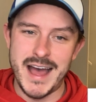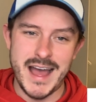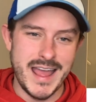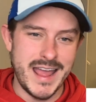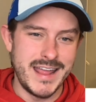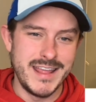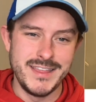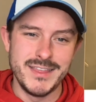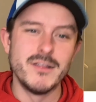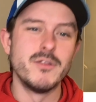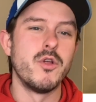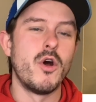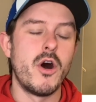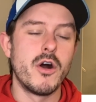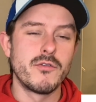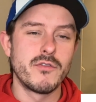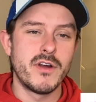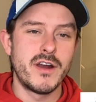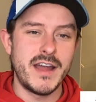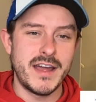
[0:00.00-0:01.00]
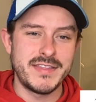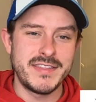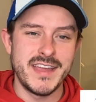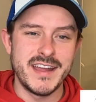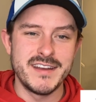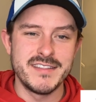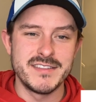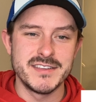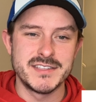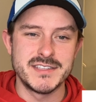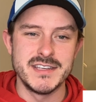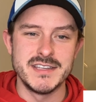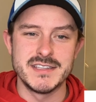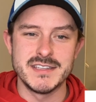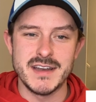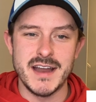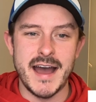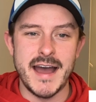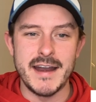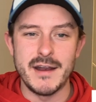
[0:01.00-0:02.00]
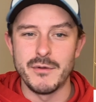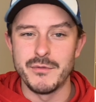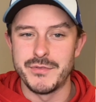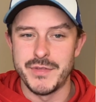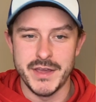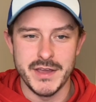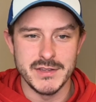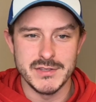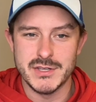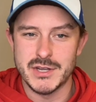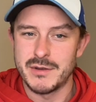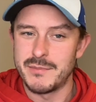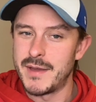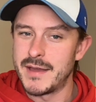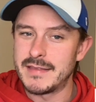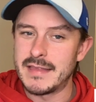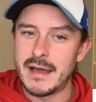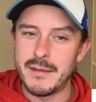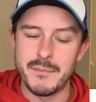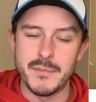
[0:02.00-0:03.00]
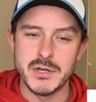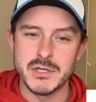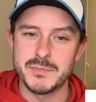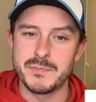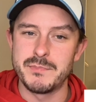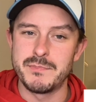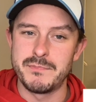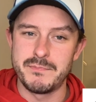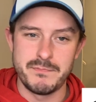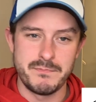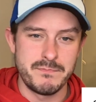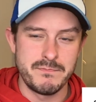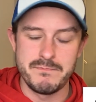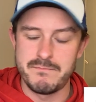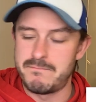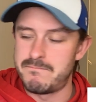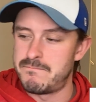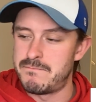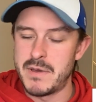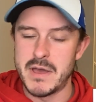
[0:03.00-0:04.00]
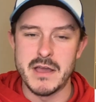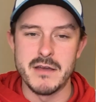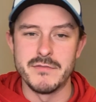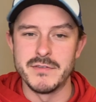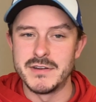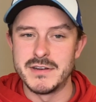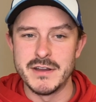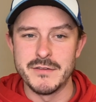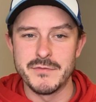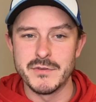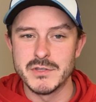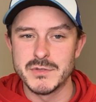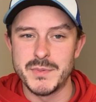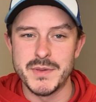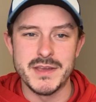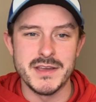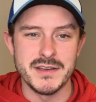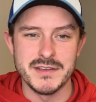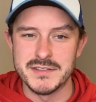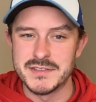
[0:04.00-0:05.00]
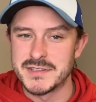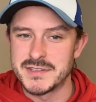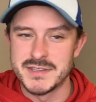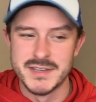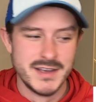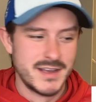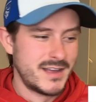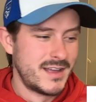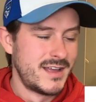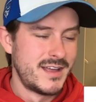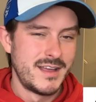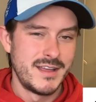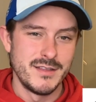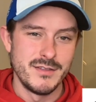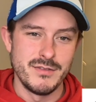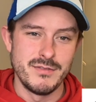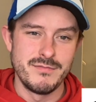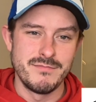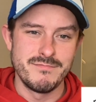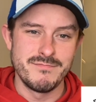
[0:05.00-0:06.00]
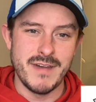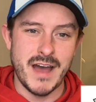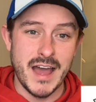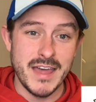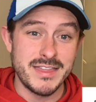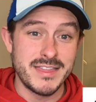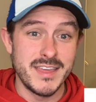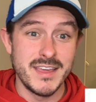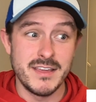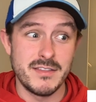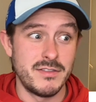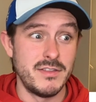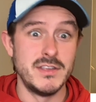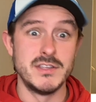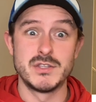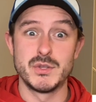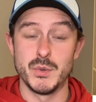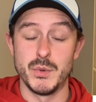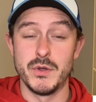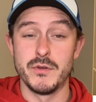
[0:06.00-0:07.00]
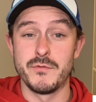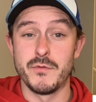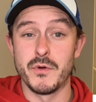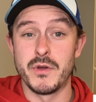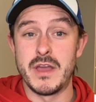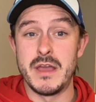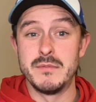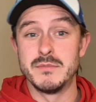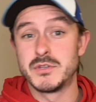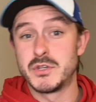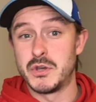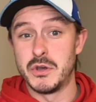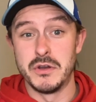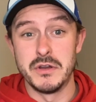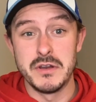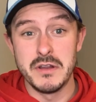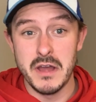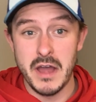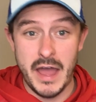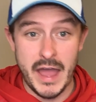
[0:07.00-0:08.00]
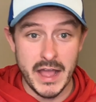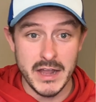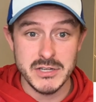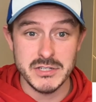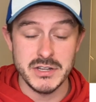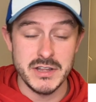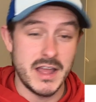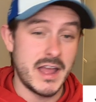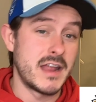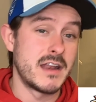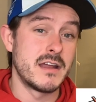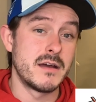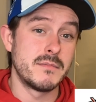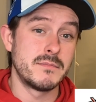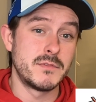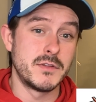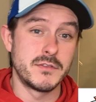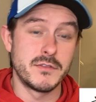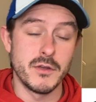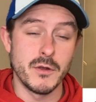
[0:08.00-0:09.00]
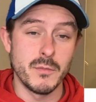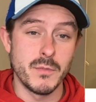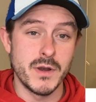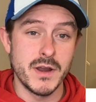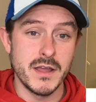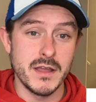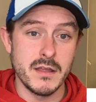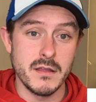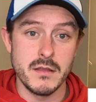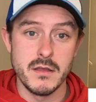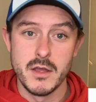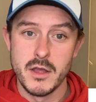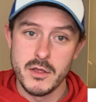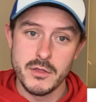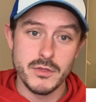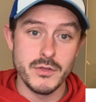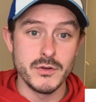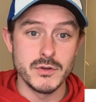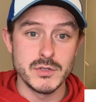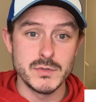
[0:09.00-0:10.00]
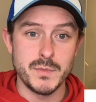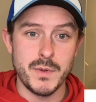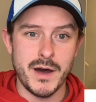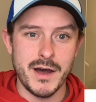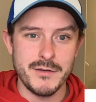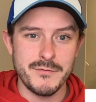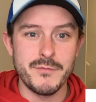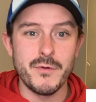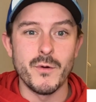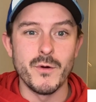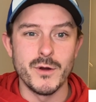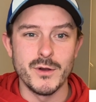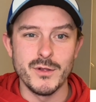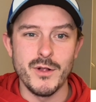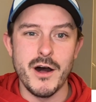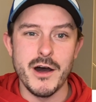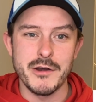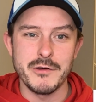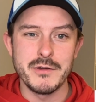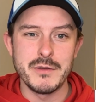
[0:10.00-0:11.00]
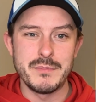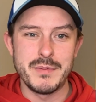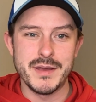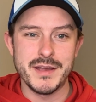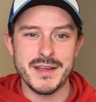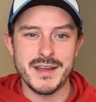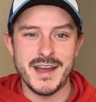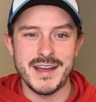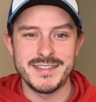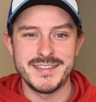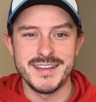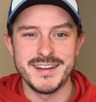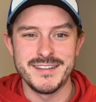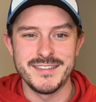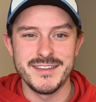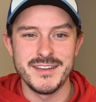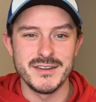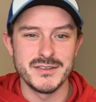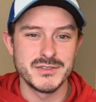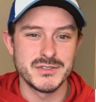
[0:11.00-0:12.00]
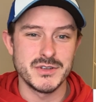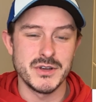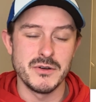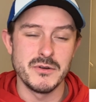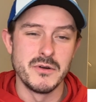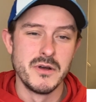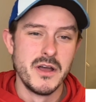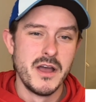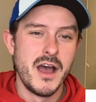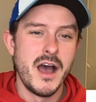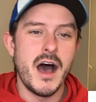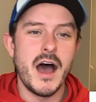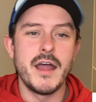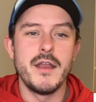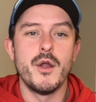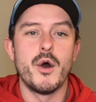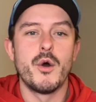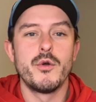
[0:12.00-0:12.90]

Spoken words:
in the long run, at the end of the season, I don't think it's going to make that much big of a difference, because I think these 3 or 4 games could actually end up determining their spot for a lottery pick at the end of the year. So I know